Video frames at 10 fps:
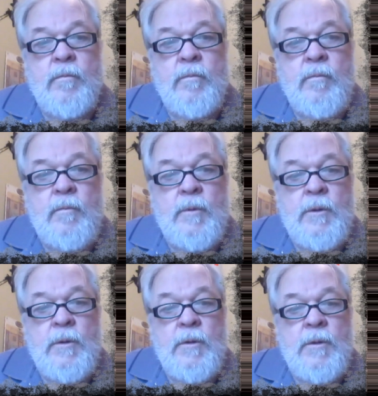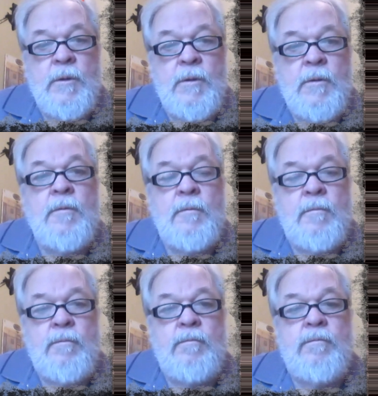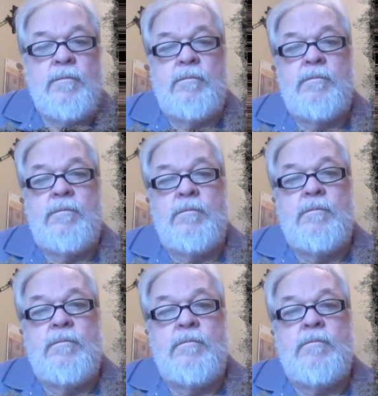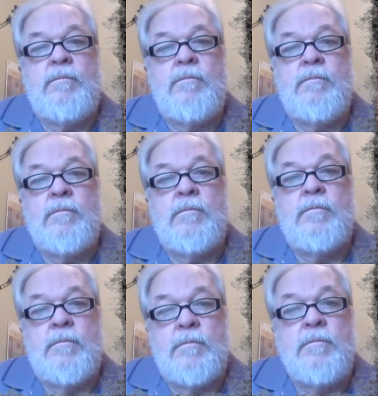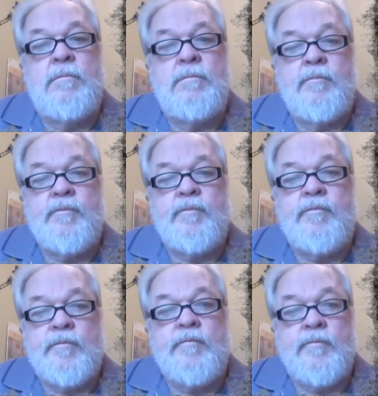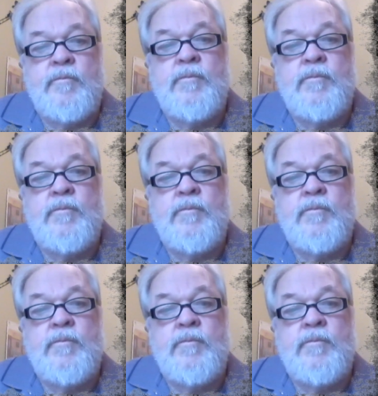(silent)